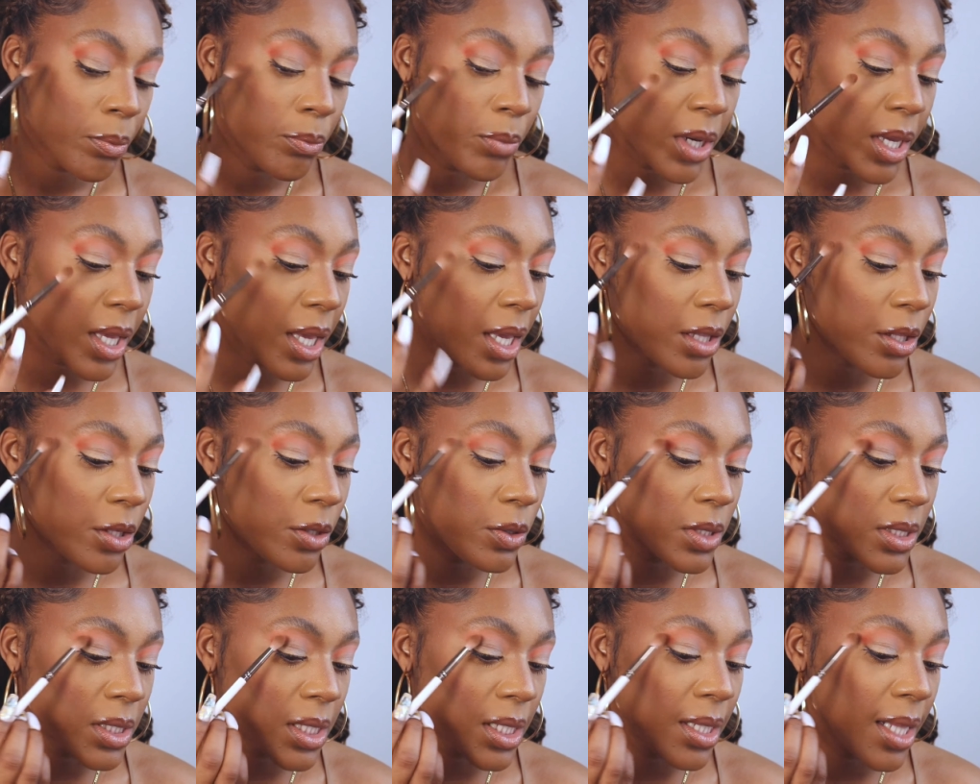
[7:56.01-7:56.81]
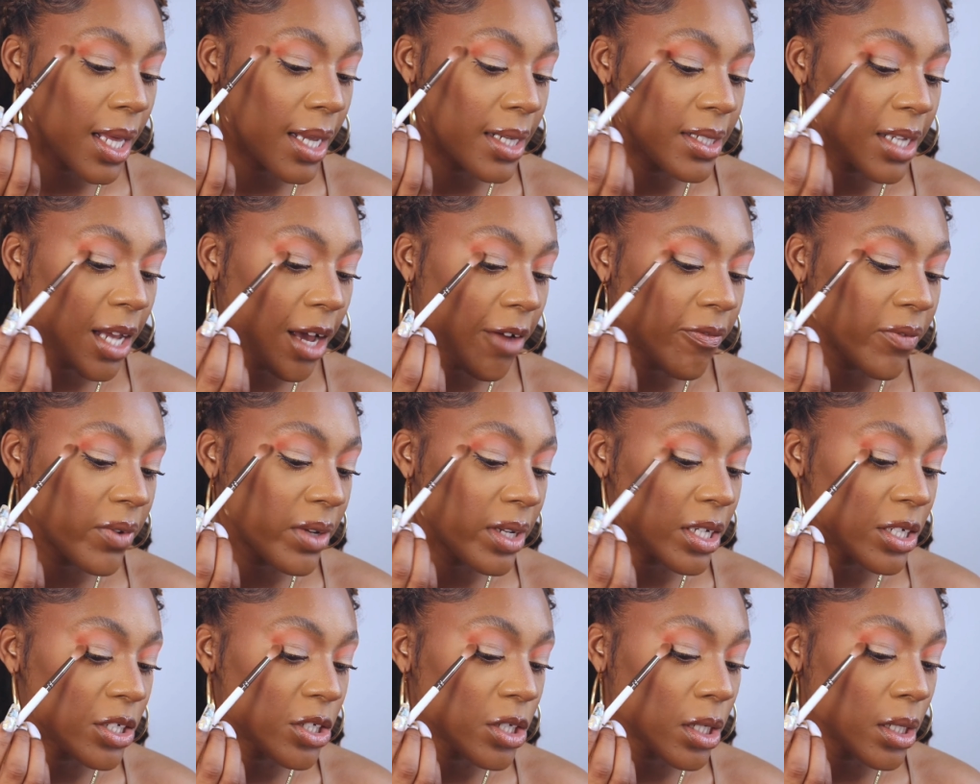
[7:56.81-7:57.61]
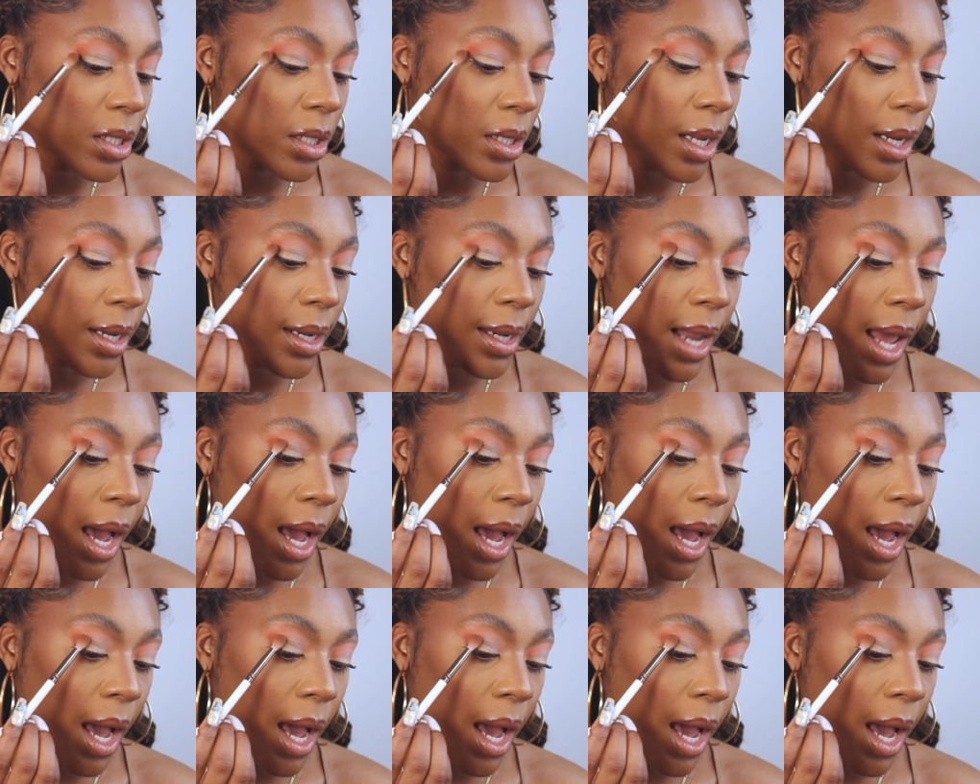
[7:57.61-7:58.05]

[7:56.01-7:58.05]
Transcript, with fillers: But can you see that definition?